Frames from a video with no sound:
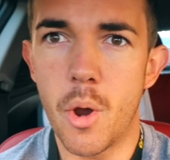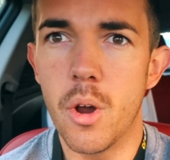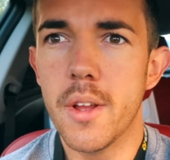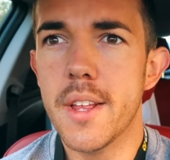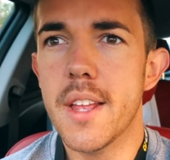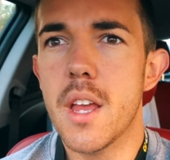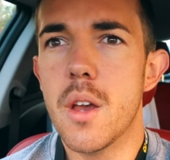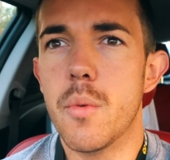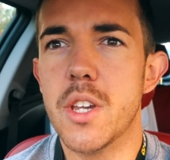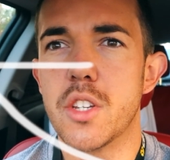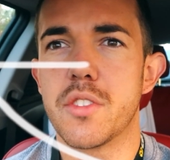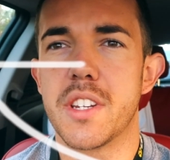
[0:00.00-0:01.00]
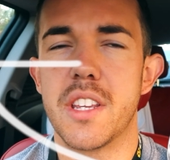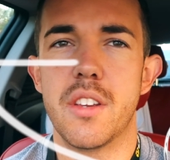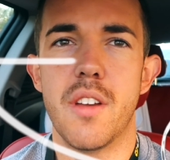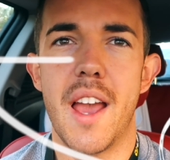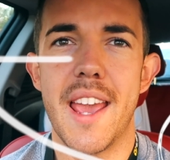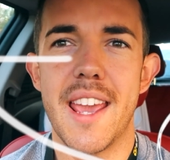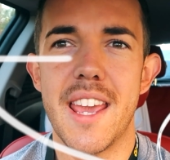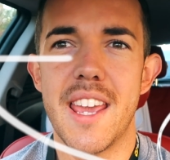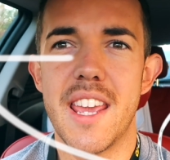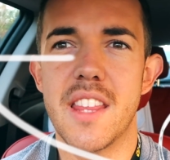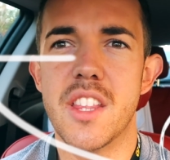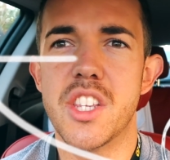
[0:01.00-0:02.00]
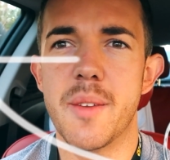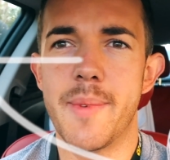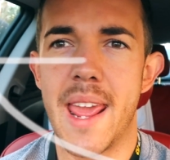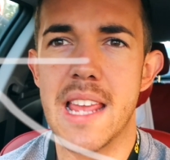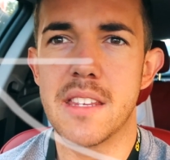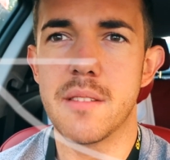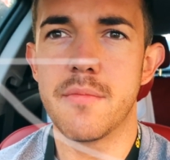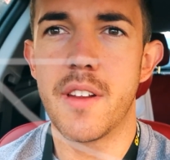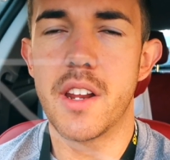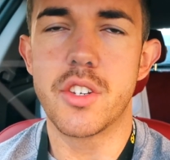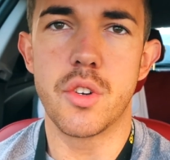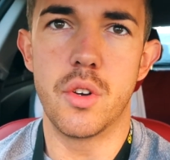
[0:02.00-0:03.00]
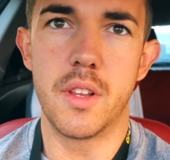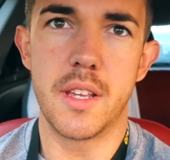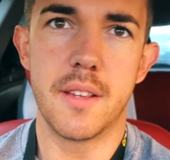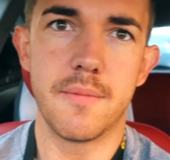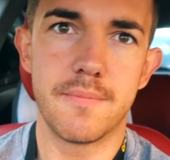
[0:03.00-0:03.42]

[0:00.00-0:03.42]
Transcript: But we shall see you in the gymnasium very shortly.